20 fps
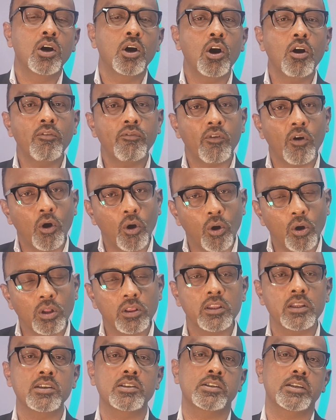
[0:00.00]
of
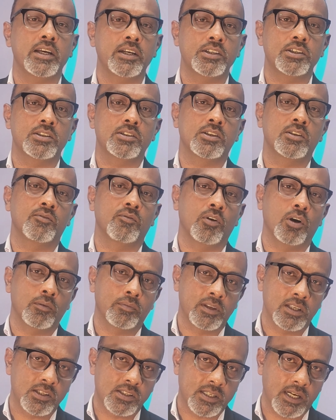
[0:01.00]
all the stages
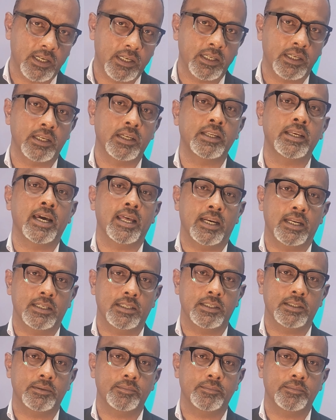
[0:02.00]
involved in studying in Canada.